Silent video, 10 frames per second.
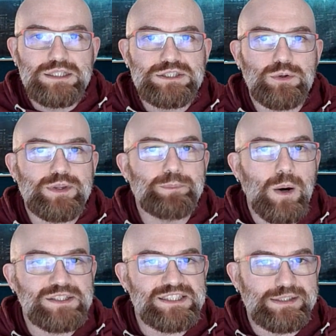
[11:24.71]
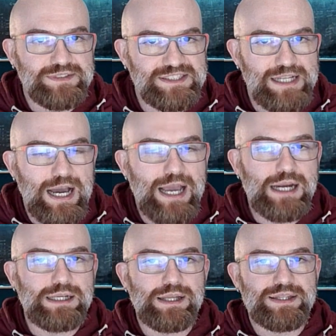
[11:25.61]
So on the positive
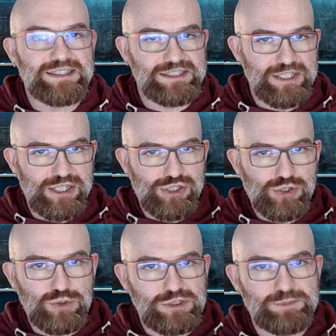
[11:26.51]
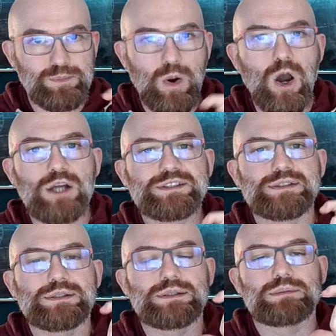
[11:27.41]
side, these issues
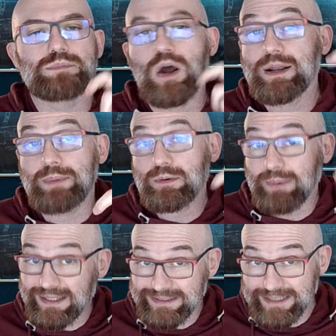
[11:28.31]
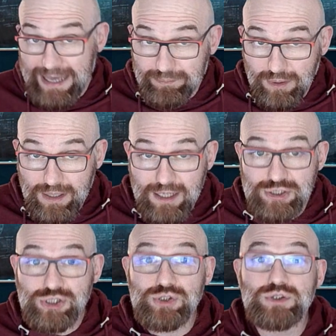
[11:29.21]
brought about by Denebola
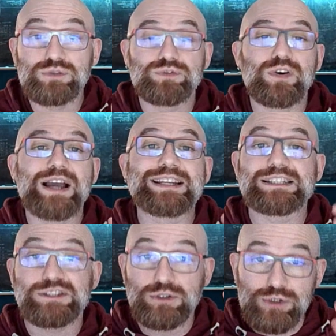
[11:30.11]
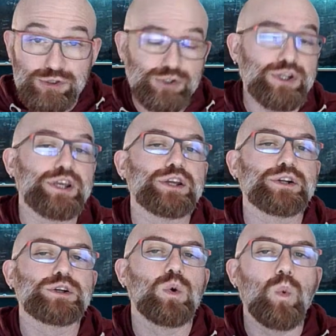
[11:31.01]
should find a solution
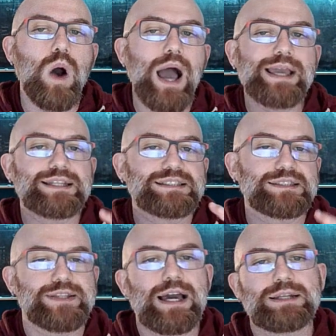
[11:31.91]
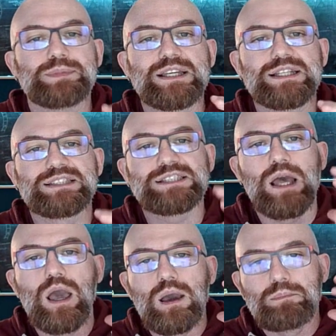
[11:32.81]
here. Why is that? Because
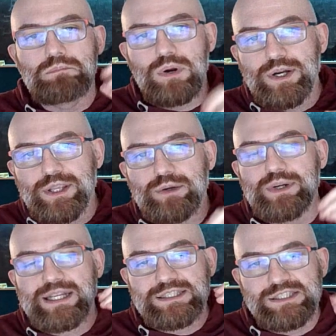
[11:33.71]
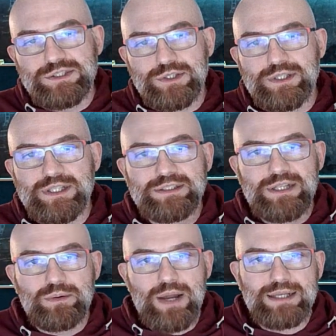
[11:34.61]
Mercury is turning
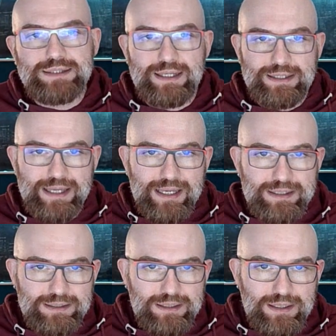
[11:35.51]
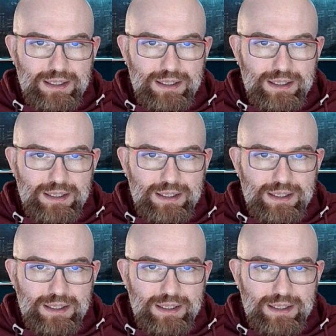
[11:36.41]
direct again.